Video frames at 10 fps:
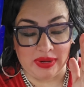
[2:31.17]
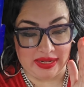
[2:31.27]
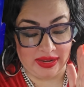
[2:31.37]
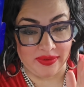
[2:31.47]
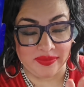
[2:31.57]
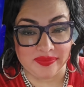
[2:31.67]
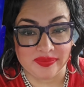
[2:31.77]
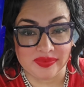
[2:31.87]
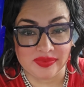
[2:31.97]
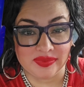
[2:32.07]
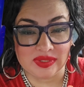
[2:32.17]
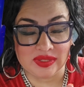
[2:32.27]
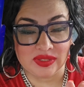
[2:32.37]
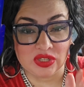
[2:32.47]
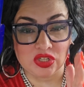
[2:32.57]
Right now,
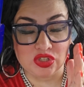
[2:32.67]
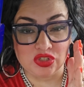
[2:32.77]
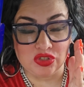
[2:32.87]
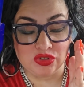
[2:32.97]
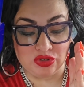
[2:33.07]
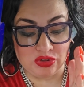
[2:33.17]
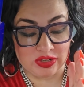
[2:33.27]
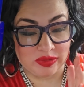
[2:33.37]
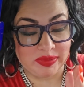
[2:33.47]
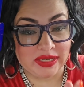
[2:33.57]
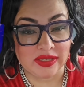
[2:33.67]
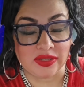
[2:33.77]
you could be